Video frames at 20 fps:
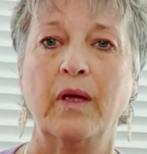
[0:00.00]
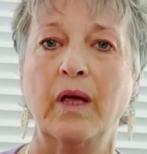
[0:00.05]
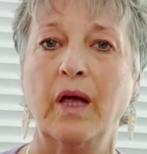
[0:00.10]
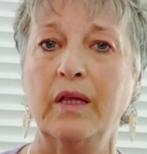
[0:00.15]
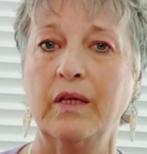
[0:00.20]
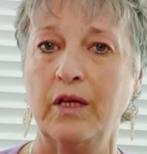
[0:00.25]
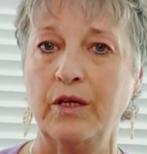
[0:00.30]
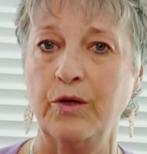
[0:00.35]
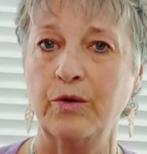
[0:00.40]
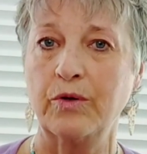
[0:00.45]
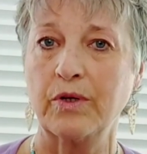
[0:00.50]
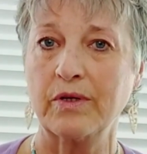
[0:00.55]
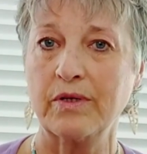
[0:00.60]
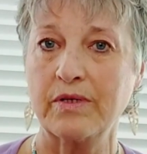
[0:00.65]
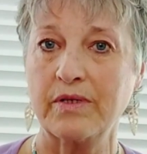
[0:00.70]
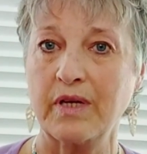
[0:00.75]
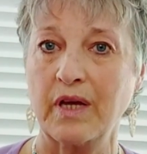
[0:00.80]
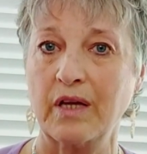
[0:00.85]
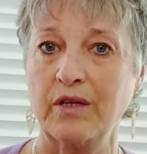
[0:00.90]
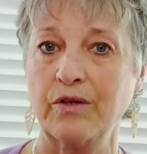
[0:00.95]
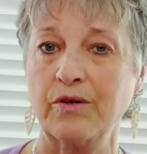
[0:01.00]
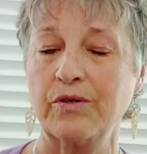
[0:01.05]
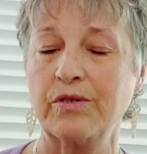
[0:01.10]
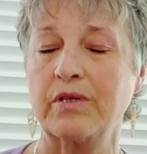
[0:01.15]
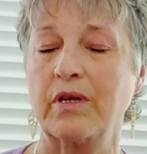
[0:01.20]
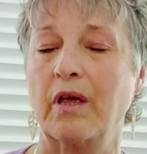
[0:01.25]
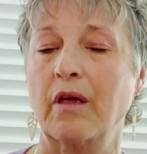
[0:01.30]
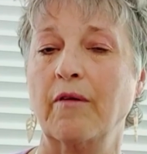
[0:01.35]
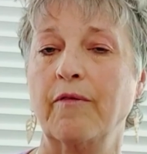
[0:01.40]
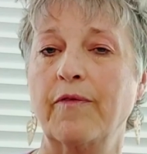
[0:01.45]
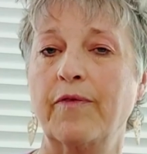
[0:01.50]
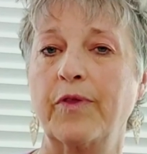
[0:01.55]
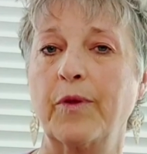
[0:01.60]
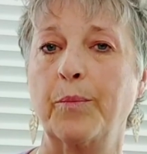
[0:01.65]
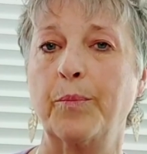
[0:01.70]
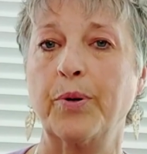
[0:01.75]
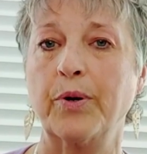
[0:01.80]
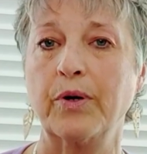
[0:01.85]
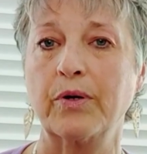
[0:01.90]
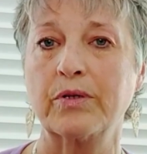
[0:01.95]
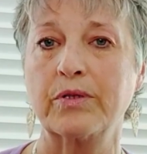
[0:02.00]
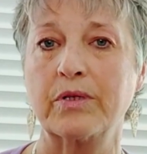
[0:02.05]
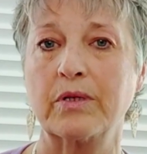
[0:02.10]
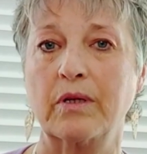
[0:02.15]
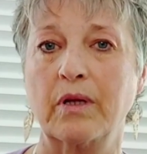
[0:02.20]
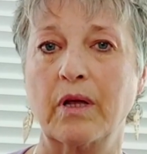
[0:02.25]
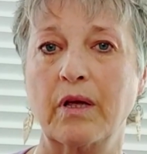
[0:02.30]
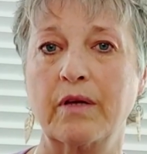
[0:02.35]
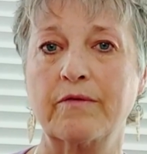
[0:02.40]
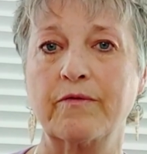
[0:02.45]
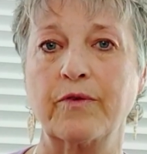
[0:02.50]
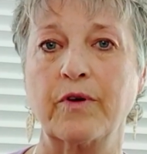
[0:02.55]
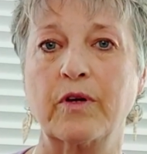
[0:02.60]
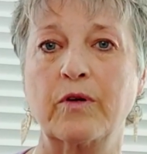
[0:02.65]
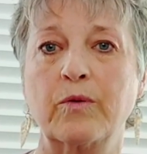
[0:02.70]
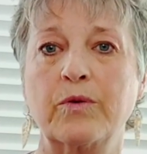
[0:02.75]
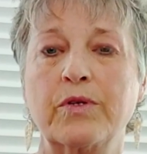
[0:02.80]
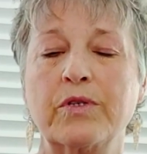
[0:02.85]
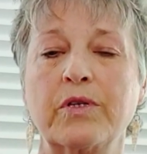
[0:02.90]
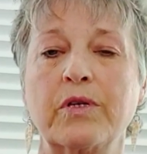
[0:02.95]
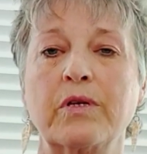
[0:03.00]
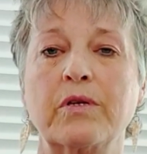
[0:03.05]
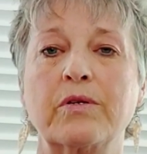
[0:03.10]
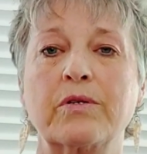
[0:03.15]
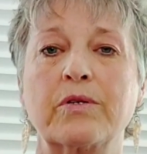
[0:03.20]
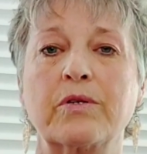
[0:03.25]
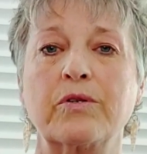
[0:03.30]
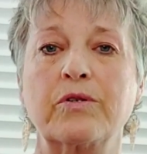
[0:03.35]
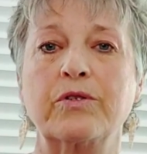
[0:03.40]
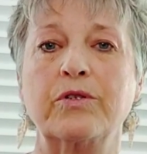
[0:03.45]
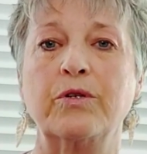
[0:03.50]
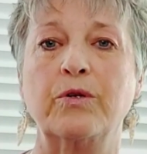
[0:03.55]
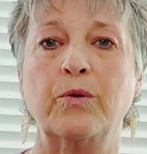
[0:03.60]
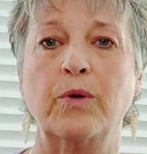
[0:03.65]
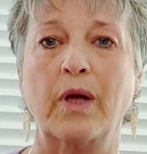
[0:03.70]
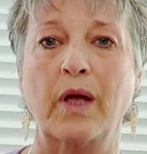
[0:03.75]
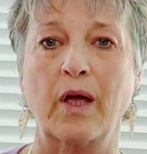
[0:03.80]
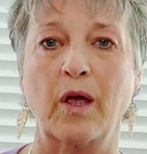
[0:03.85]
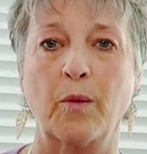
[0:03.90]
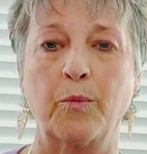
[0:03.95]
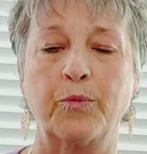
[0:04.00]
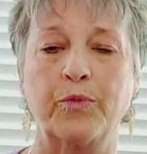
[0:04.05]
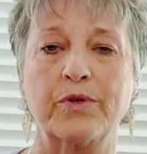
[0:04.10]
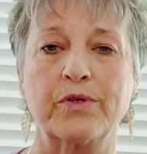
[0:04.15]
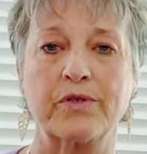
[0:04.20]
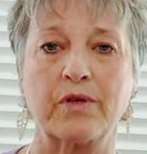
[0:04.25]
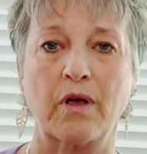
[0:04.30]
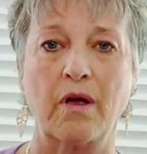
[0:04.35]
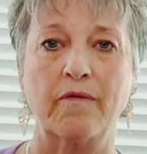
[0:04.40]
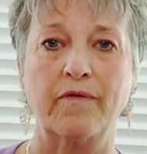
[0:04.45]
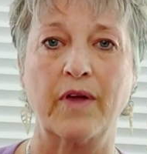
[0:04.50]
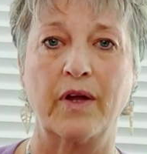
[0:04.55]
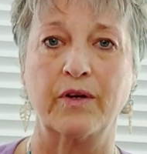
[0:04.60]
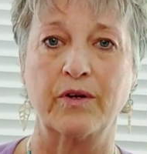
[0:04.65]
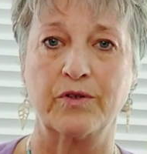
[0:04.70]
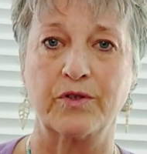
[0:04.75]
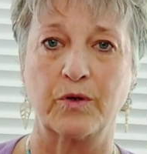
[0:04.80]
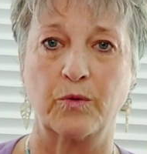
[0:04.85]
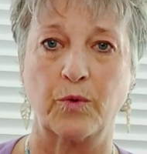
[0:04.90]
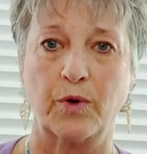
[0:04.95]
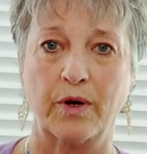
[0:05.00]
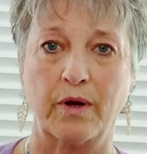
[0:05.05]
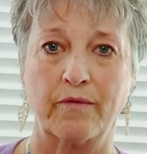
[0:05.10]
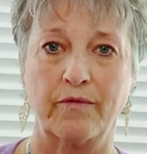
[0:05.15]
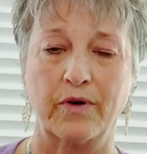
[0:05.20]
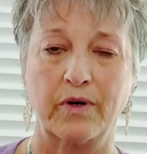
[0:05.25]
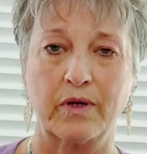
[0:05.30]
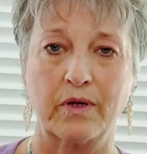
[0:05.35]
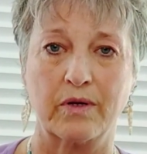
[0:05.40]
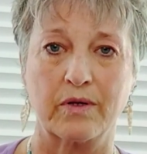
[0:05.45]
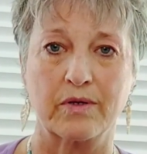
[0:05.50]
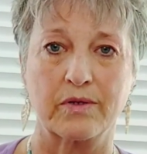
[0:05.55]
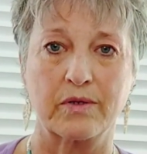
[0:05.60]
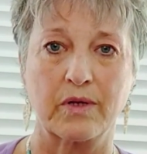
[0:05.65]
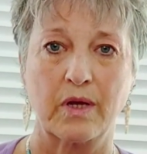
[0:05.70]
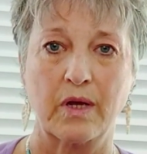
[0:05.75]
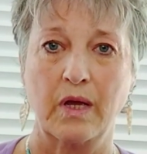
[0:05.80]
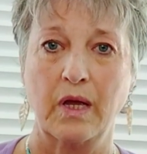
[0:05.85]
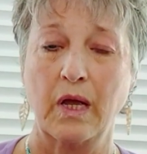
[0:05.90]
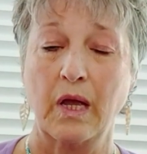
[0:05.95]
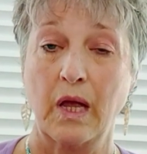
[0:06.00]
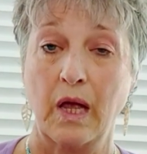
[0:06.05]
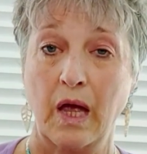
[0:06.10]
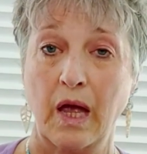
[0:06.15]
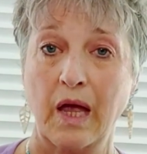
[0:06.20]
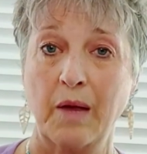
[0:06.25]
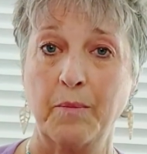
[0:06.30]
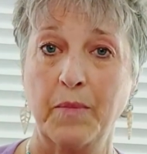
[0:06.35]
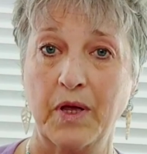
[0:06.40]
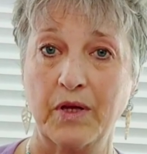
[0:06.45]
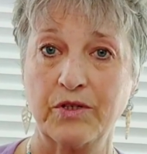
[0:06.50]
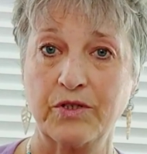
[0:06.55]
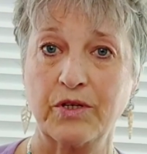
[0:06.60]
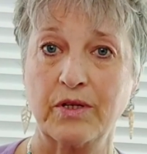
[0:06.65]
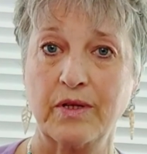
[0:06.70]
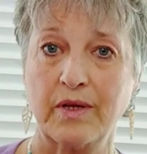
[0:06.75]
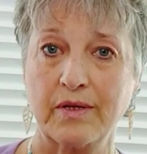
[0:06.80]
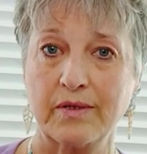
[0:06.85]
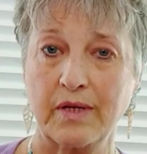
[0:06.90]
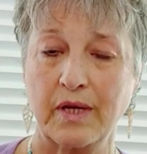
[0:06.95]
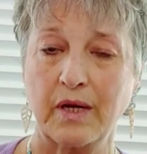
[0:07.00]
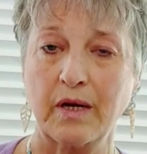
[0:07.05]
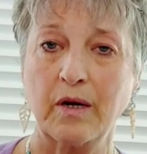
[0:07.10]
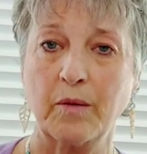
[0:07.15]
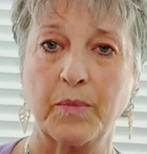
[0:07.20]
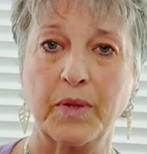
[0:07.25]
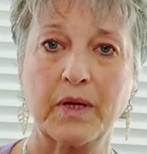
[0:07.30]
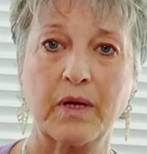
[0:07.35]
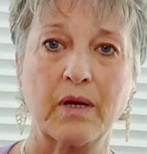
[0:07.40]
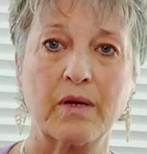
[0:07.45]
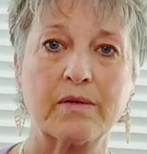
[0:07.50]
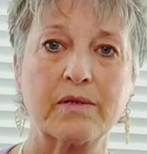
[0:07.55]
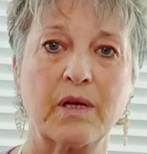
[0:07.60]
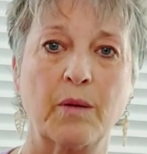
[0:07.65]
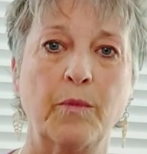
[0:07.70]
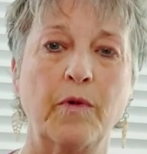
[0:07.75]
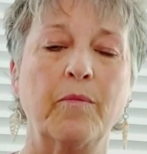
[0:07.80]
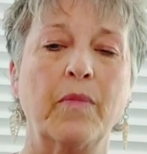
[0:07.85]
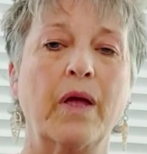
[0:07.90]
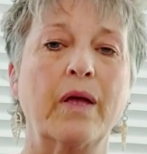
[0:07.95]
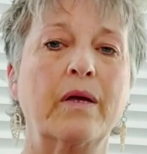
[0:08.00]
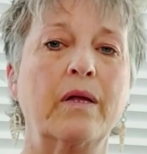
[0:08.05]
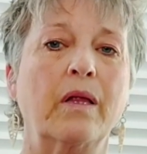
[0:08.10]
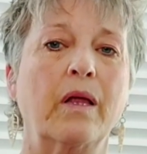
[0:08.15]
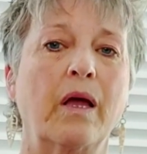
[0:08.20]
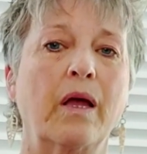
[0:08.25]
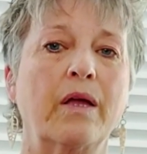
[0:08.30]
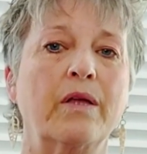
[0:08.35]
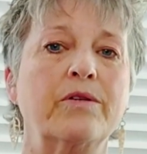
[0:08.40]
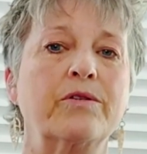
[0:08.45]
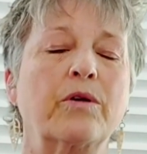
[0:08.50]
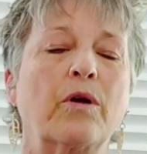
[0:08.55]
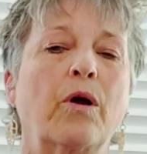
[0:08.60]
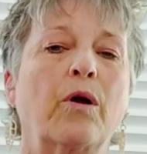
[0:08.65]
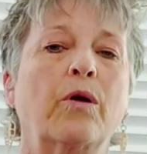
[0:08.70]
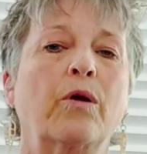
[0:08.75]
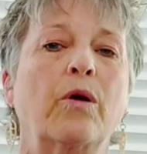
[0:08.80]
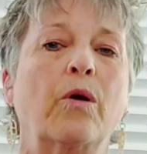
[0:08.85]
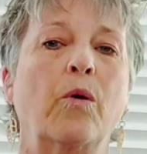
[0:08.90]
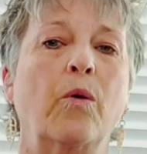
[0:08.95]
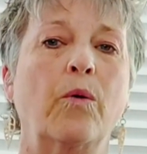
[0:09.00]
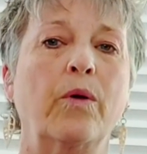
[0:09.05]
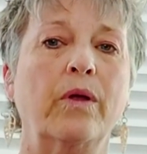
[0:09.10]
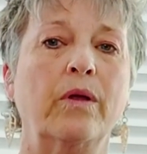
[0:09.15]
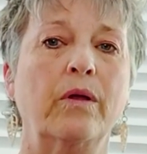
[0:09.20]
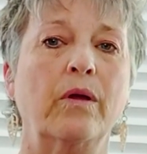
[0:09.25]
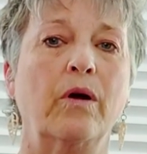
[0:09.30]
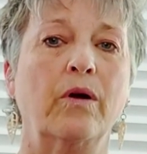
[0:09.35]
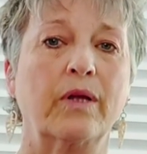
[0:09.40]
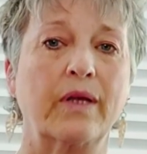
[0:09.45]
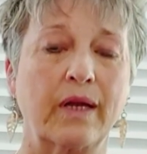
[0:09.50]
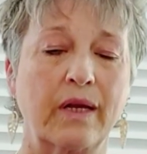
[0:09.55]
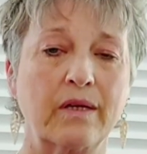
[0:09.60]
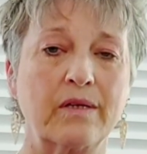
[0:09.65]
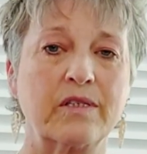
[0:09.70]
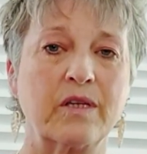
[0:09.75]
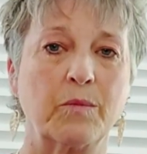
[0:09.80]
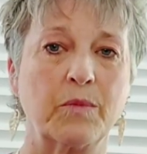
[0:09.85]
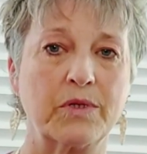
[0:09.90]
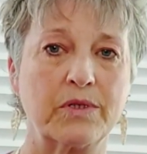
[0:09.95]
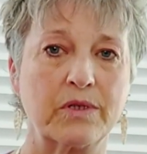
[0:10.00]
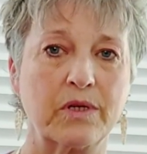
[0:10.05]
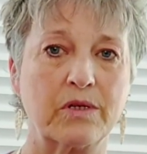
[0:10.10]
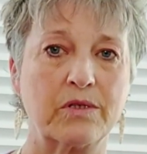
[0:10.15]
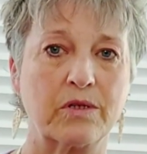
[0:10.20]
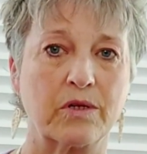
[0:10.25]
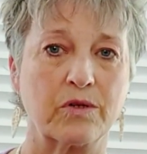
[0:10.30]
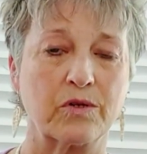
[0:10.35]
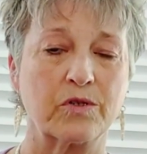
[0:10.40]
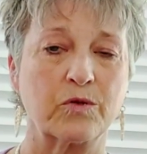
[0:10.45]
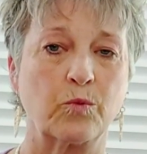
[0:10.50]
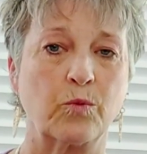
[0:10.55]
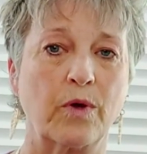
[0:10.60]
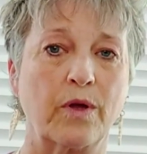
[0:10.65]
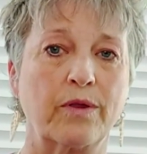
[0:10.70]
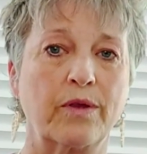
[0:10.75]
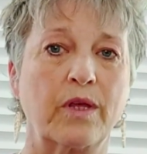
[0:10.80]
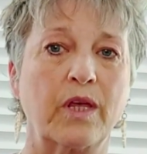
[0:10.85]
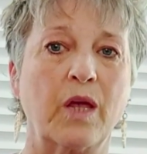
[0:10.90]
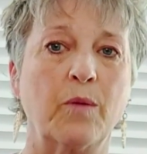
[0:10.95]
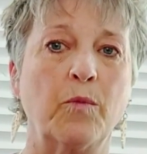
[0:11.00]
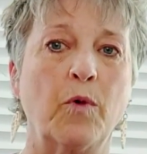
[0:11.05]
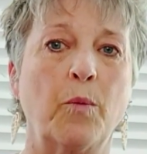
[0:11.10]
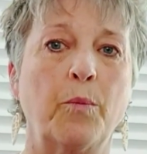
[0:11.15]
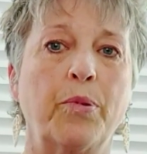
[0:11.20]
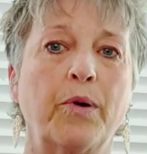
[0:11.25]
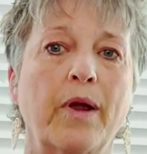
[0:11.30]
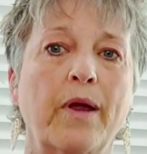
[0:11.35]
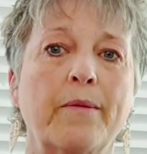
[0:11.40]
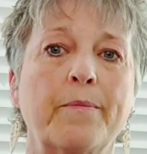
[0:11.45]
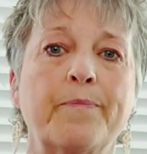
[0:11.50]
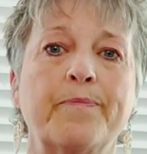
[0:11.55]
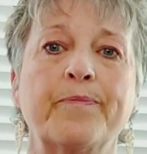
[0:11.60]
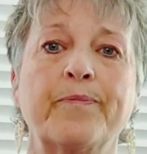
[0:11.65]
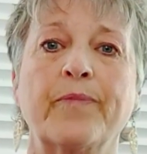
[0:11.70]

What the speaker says: And then you can send yourself the personalized frequencies to help resolve that issue, whatever it is. I mention this here because some of my clients are getting some assistance with Chemo Brain